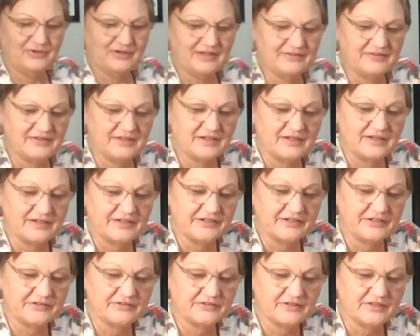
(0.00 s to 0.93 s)
and the
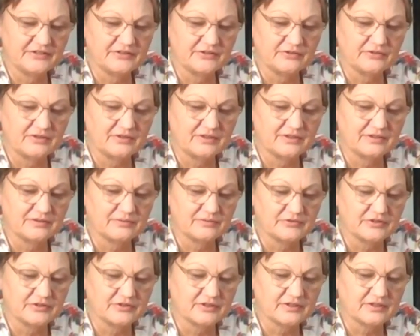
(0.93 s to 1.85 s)
iron and your
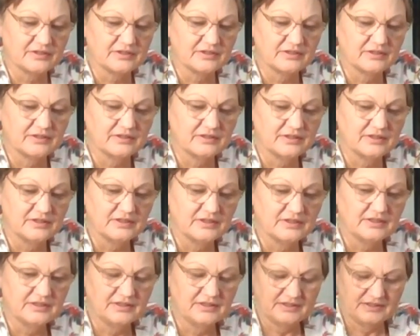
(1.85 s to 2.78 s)
artwork
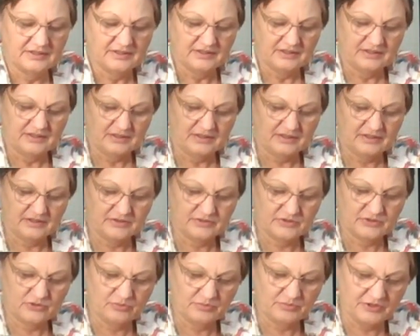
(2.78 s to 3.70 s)
are
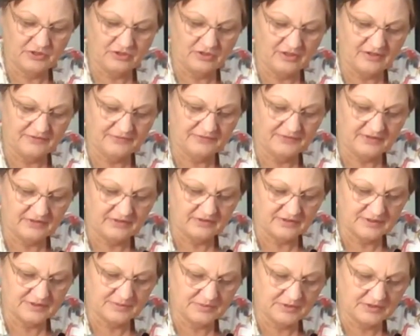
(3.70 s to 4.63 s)
zooming off here,
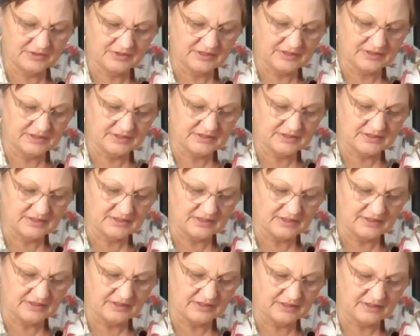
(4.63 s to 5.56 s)
it's because
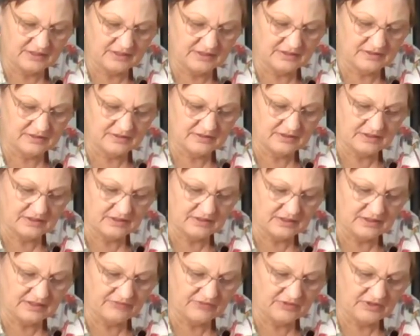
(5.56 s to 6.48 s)

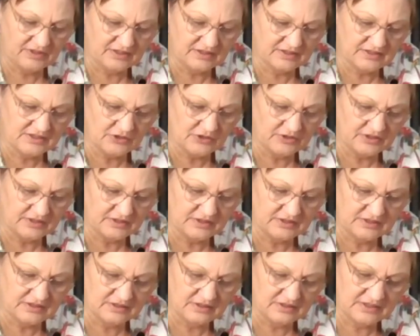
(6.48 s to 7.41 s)
everything is on a
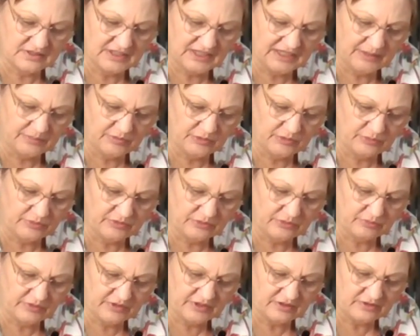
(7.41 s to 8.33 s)
table with
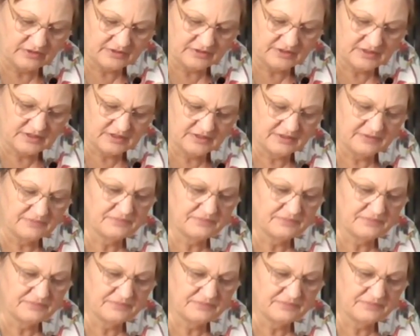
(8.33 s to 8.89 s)
wheels.